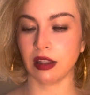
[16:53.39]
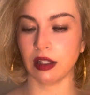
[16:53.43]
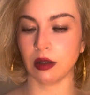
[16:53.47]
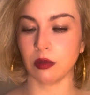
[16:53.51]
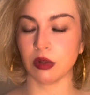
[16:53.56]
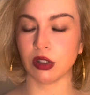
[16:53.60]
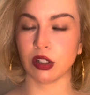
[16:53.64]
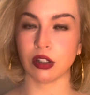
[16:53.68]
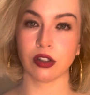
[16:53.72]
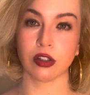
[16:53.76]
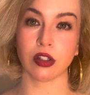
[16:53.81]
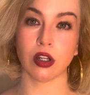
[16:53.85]
I
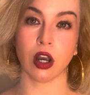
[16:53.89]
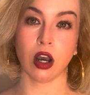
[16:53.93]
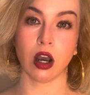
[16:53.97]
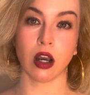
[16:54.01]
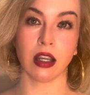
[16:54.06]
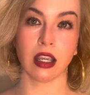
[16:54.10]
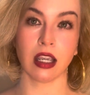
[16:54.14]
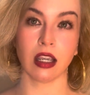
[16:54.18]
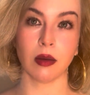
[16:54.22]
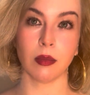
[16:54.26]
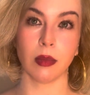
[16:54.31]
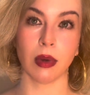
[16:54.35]
was just
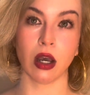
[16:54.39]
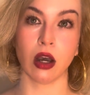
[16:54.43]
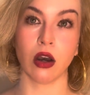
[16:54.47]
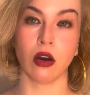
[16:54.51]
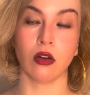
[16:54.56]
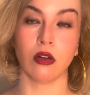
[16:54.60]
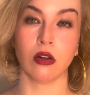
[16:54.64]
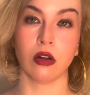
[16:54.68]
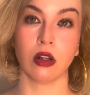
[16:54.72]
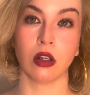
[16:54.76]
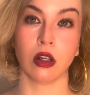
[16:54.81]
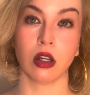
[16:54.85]
talking
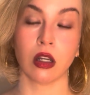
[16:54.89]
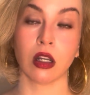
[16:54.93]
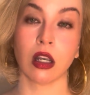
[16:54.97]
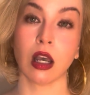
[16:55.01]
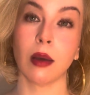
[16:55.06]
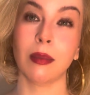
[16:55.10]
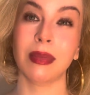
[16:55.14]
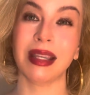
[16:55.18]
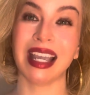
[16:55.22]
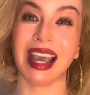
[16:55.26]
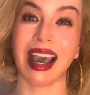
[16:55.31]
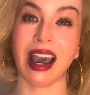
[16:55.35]
about
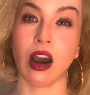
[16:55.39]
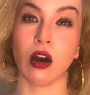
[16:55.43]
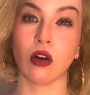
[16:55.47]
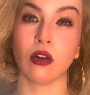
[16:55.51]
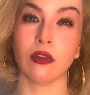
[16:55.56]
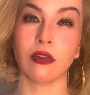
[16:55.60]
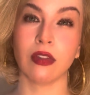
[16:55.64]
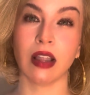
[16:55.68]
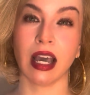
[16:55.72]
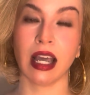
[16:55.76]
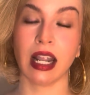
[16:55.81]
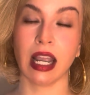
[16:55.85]
coming out
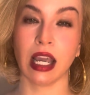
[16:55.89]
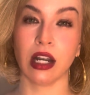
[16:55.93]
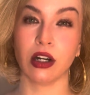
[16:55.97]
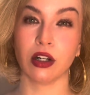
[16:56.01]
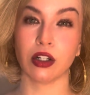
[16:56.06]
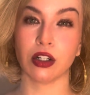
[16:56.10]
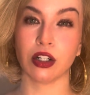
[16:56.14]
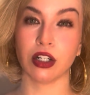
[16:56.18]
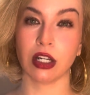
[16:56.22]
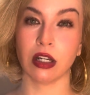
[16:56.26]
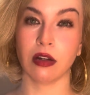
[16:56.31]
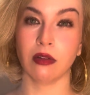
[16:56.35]
of that
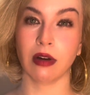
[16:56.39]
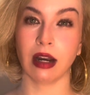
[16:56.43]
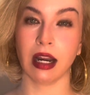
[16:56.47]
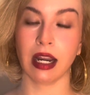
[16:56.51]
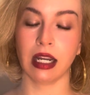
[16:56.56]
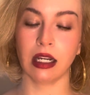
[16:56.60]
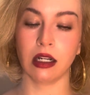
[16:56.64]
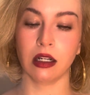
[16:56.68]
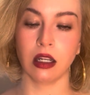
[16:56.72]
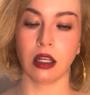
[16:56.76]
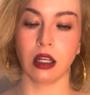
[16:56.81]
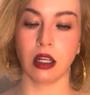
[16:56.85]
energy,
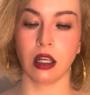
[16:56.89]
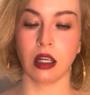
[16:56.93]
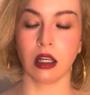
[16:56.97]
right?